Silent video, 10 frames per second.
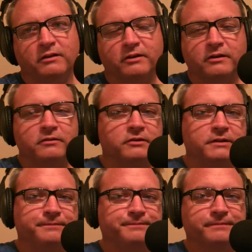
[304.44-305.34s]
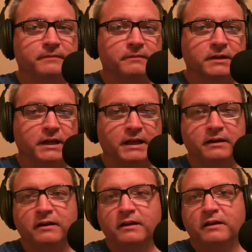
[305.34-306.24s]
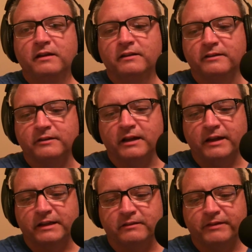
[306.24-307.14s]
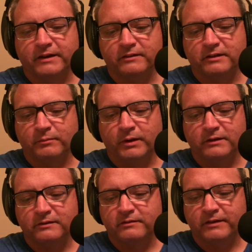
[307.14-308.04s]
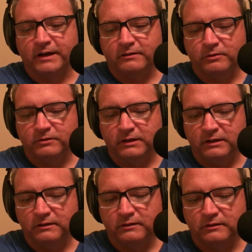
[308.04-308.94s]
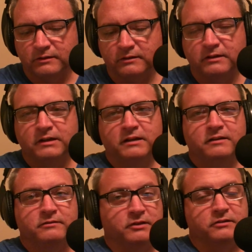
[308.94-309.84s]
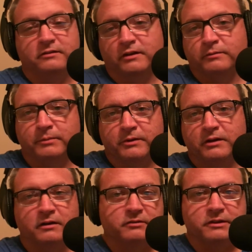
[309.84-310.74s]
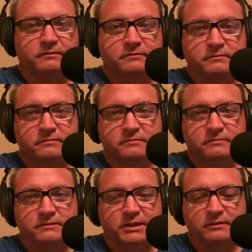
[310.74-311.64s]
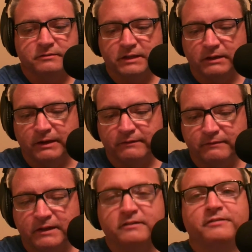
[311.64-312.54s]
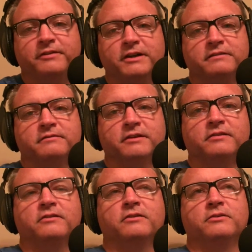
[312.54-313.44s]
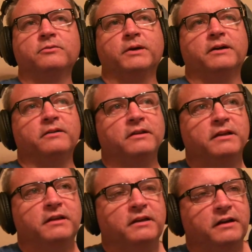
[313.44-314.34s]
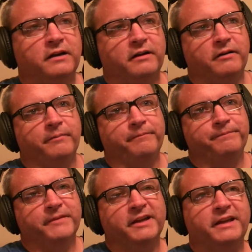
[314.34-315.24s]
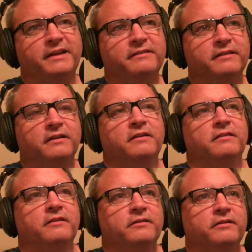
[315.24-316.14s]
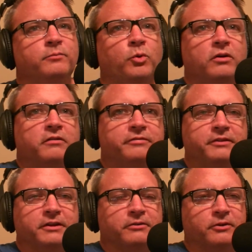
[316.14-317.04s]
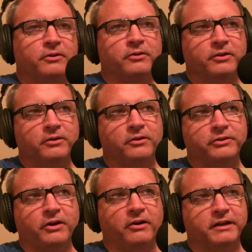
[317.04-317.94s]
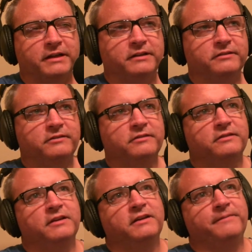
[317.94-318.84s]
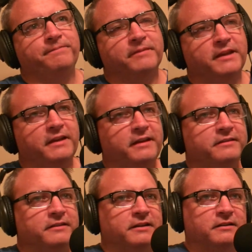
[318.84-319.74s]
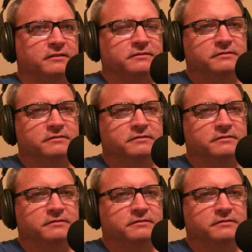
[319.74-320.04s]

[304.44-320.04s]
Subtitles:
I'll get over it. And listen, I like the fact that she embraces the fact of who she is, and she tells people to get over it. So anyway, it's a fun listen to as well. Again, this is more of, girl on girl talk, and it gets a little,